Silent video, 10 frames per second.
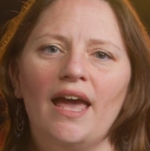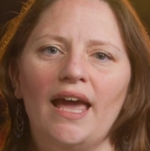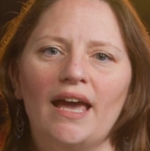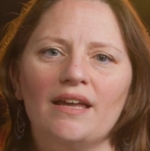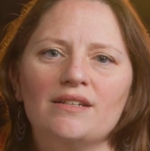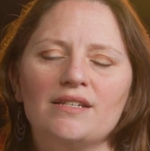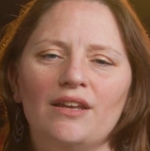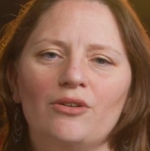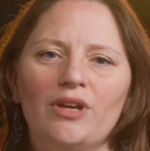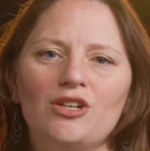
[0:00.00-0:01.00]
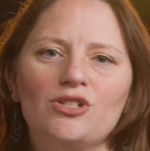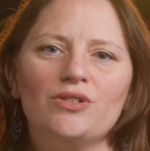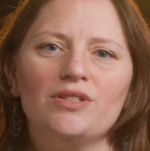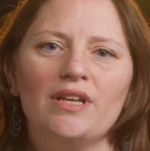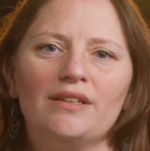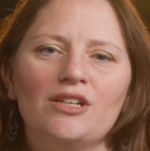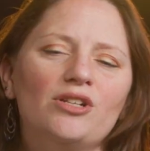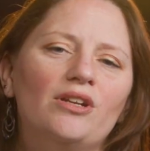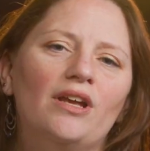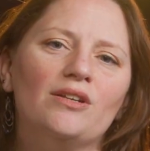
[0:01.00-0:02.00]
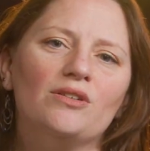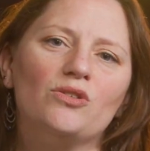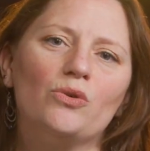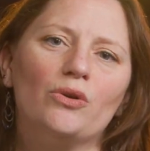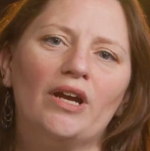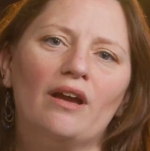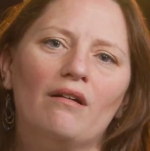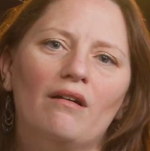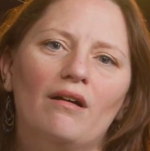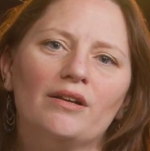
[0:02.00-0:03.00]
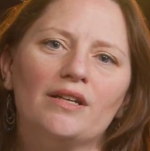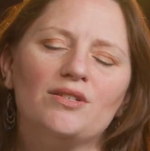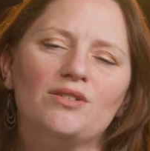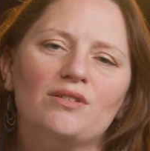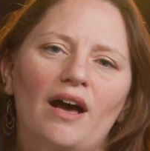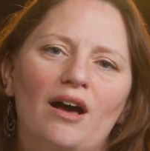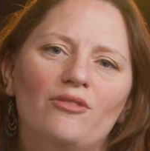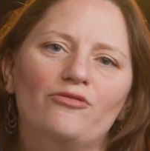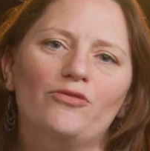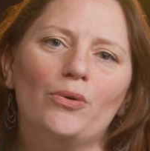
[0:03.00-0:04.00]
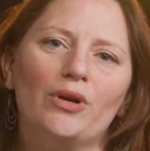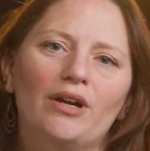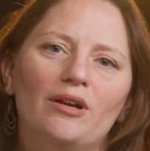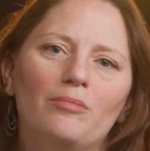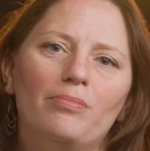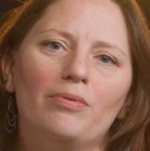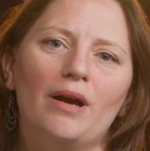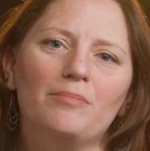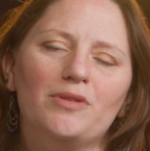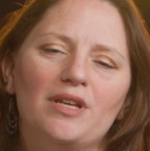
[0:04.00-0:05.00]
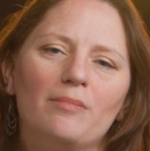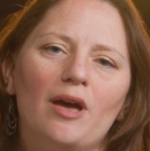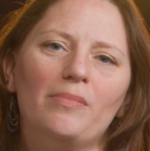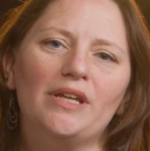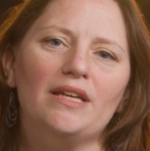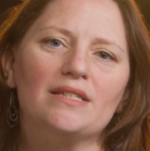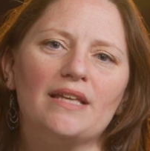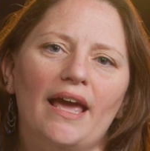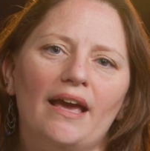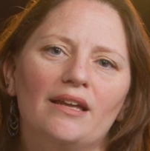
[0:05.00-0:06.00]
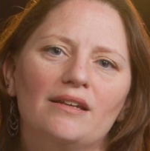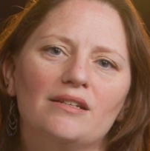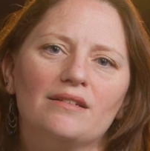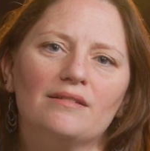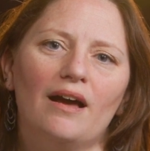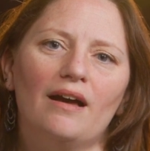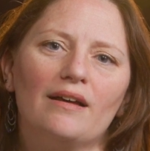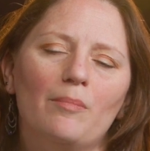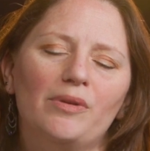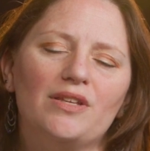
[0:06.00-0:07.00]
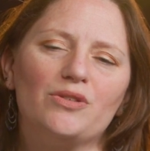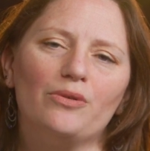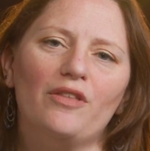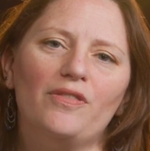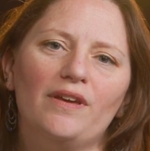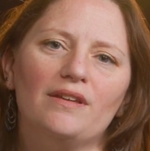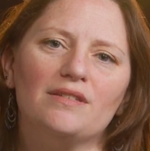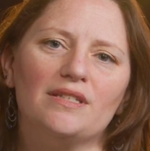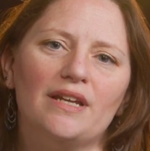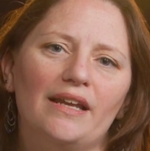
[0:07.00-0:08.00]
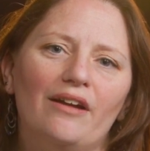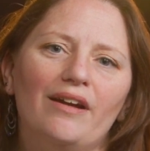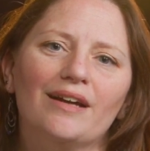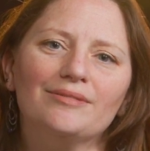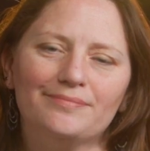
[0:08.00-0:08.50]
and an occasional technician and touring artist for museum companies and companies throughout the Cincinnati area.